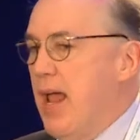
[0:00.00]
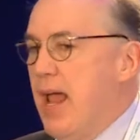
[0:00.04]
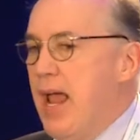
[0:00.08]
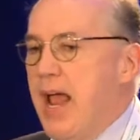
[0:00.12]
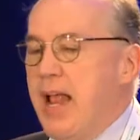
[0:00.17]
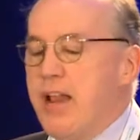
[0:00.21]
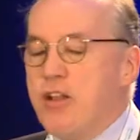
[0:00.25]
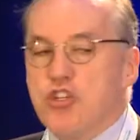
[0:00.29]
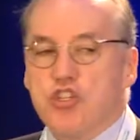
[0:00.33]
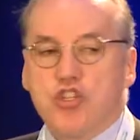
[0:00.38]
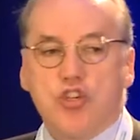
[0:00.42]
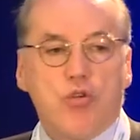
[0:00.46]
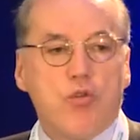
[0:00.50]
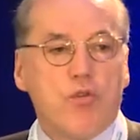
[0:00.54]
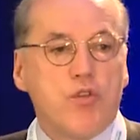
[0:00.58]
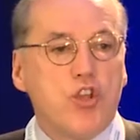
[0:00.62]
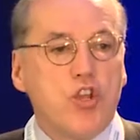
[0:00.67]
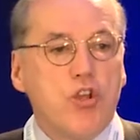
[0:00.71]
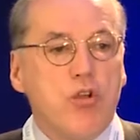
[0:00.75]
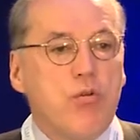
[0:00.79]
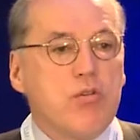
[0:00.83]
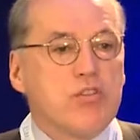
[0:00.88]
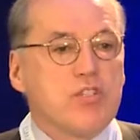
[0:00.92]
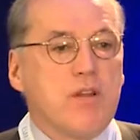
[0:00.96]
And so
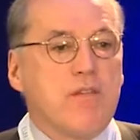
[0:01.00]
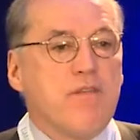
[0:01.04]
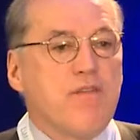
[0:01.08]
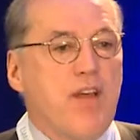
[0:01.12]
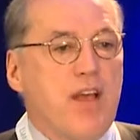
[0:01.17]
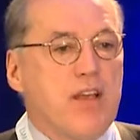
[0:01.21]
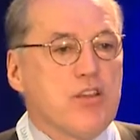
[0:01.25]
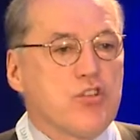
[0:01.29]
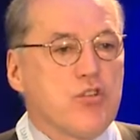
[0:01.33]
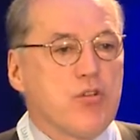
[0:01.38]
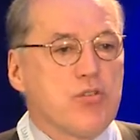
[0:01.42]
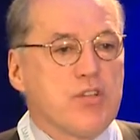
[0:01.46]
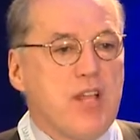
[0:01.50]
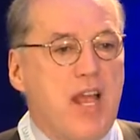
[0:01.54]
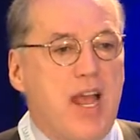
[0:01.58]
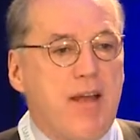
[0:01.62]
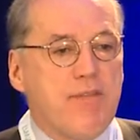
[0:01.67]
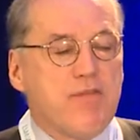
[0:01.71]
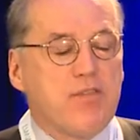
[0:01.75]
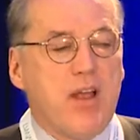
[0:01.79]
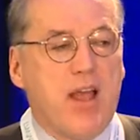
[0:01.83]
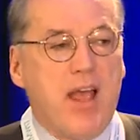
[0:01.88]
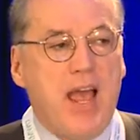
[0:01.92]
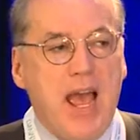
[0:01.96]
you as investors
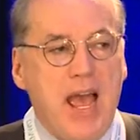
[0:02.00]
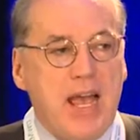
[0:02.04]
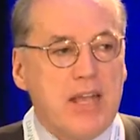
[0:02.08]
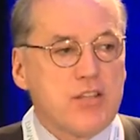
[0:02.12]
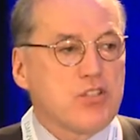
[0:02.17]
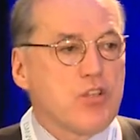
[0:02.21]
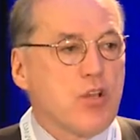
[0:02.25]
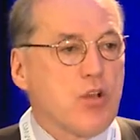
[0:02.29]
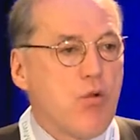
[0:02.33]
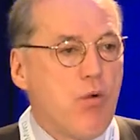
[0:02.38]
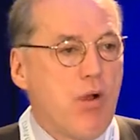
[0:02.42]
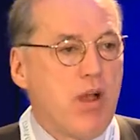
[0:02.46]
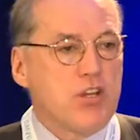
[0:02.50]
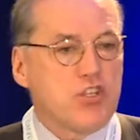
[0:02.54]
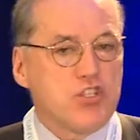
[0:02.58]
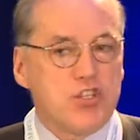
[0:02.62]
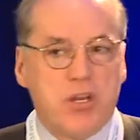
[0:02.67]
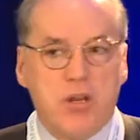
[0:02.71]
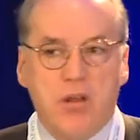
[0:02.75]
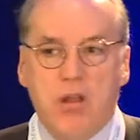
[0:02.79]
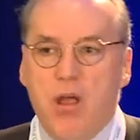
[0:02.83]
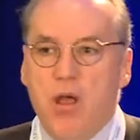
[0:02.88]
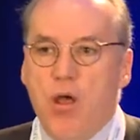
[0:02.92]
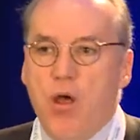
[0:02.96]
have to ask the
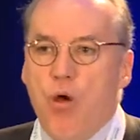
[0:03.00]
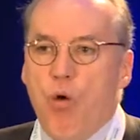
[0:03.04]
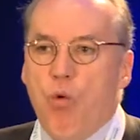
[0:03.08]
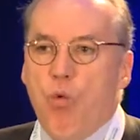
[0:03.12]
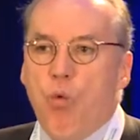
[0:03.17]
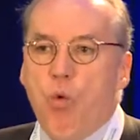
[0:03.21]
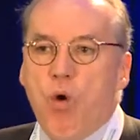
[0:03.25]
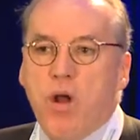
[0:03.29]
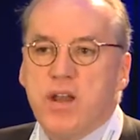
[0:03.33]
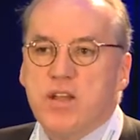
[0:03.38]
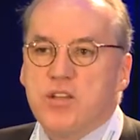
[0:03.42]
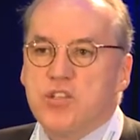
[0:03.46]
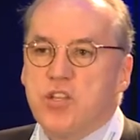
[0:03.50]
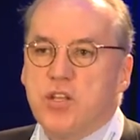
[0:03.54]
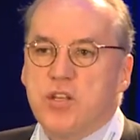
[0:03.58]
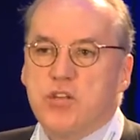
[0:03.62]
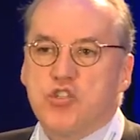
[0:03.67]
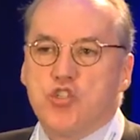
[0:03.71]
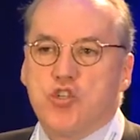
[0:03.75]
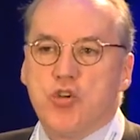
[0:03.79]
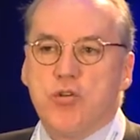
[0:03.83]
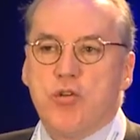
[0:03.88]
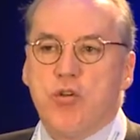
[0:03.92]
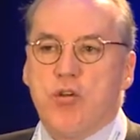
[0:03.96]
question, what is these
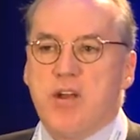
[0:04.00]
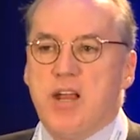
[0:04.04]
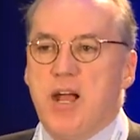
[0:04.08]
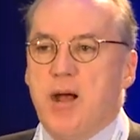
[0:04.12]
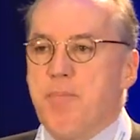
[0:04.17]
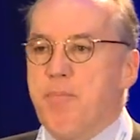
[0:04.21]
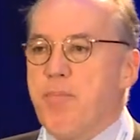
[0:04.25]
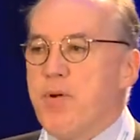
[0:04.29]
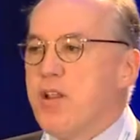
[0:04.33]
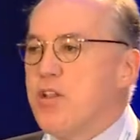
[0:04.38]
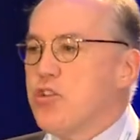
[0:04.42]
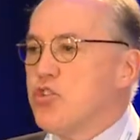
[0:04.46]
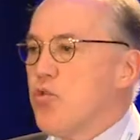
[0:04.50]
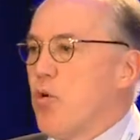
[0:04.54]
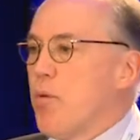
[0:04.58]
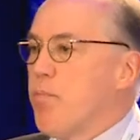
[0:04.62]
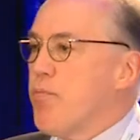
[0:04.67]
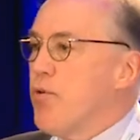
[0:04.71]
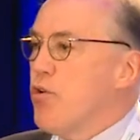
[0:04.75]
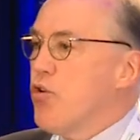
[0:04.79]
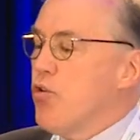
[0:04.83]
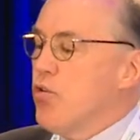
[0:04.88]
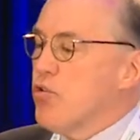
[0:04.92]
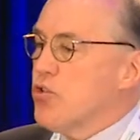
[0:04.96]
junior companies or
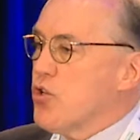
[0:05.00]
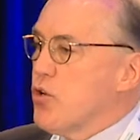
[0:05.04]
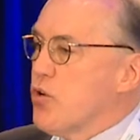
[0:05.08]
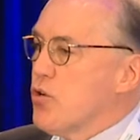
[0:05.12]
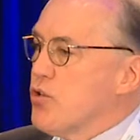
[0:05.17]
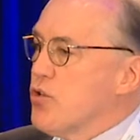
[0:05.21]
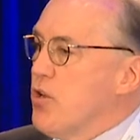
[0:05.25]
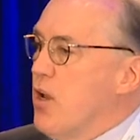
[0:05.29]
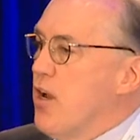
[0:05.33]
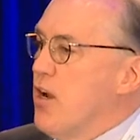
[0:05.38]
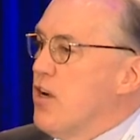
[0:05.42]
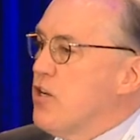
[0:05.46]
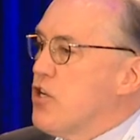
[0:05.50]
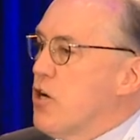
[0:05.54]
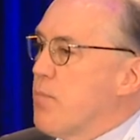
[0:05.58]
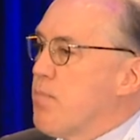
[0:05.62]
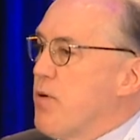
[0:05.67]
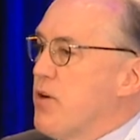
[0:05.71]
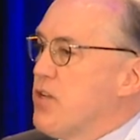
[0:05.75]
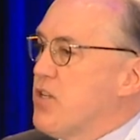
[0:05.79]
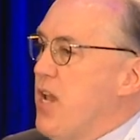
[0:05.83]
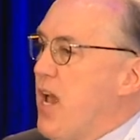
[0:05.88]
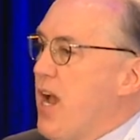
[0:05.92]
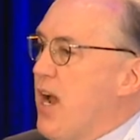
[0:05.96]
producers to
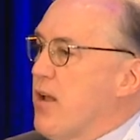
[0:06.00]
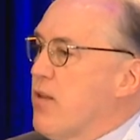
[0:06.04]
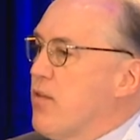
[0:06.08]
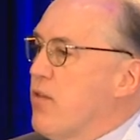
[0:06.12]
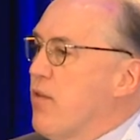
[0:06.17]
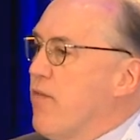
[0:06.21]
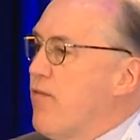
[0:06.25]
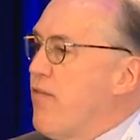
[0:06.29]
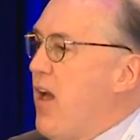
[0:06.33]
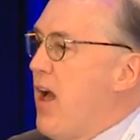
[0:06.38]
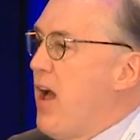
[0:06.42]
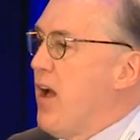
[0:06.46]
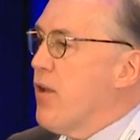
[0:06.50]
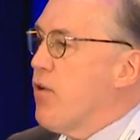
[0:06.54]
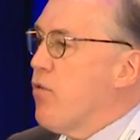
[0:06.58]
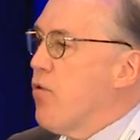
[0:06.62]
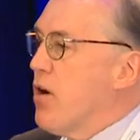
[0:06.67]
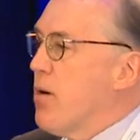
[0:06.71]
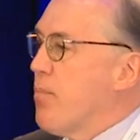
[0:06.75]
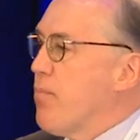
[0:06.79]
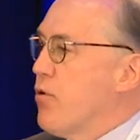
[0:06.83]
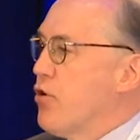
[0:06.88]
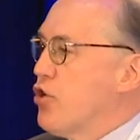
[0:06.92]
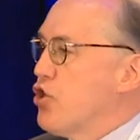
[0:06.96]
protect the value
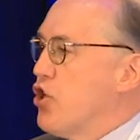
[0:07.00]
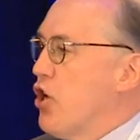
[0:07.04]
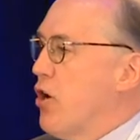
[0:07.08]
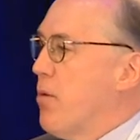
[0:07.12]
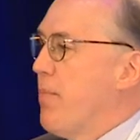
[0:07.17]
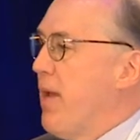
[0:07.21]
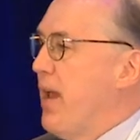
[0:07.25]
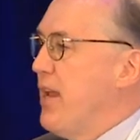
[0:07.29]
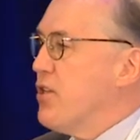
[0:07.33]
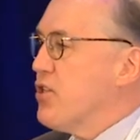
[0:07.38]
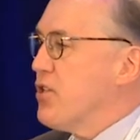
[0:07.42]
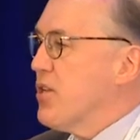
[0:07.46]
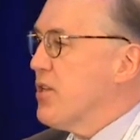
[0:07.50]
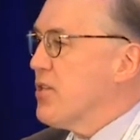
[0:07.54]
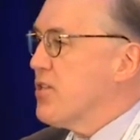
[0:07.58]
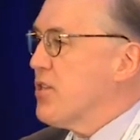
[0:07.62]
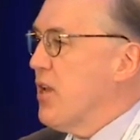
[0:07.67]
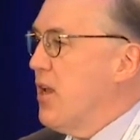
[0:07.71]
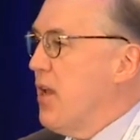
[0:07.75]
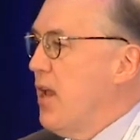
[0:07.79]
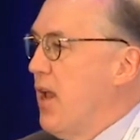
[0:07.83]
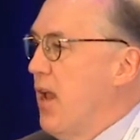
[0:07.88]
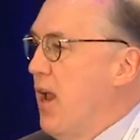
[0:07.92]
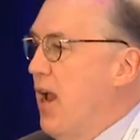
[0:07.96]
on a per share
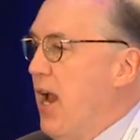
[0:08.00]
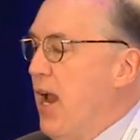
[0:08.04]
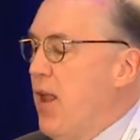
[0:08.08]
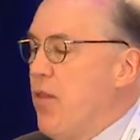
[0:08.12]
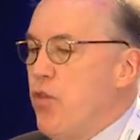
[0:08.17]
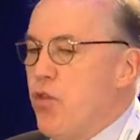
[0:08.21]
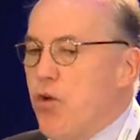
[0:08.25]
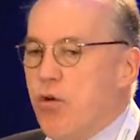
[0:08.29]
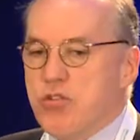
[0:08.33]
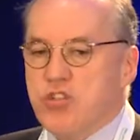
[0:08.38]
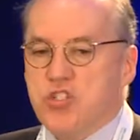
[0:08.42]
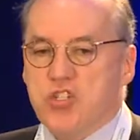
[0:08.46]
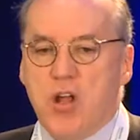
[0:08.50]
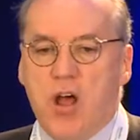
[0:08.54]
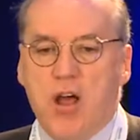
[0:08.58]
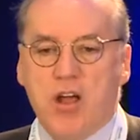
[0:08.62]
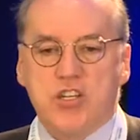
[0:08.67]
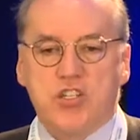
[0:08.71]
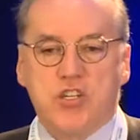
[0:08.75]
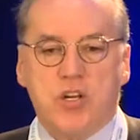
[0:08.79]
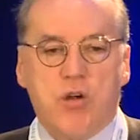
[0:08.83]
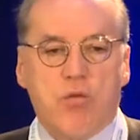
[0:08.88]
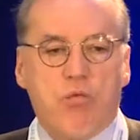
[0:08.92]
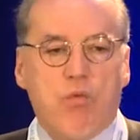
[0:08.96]
basis? And those
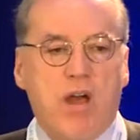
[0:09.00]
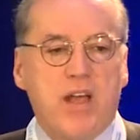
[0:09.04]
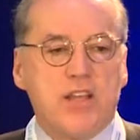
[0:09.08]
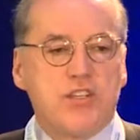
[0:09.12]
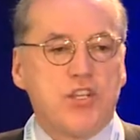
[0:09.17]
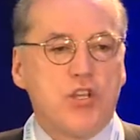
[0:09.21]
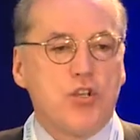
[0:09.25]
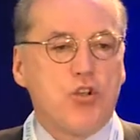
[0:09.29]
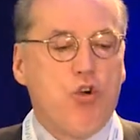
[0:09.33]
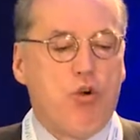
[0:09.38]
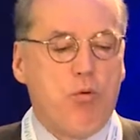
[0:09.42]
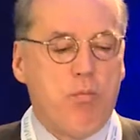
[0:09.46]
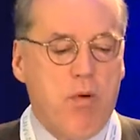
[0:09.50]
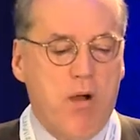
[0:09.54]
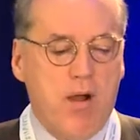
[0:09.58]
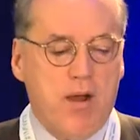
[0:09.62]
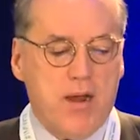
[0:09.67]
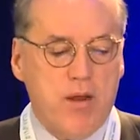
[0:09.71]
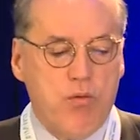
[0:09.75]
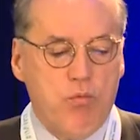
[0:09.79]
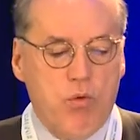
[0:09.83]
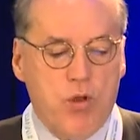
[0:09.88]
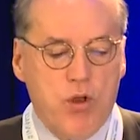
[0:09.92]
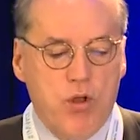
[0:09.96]
stocks in a rising gold
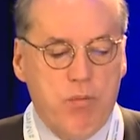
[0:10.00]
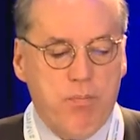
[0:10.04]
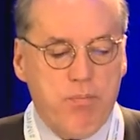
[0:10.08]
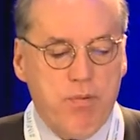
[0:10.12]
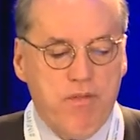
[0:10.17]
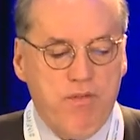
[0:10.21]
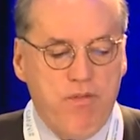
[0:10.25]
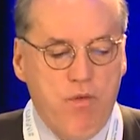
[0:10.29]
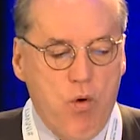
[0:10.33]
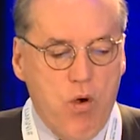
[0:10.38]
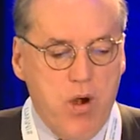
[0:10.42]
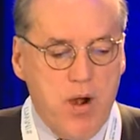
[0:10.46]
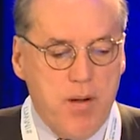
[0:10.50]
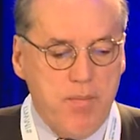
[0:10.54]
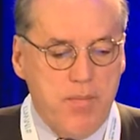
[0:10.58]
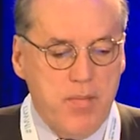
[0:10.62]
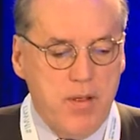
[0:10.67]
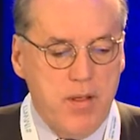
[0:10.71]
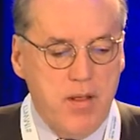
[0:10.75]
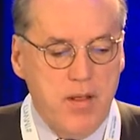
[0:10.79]
market will outperform.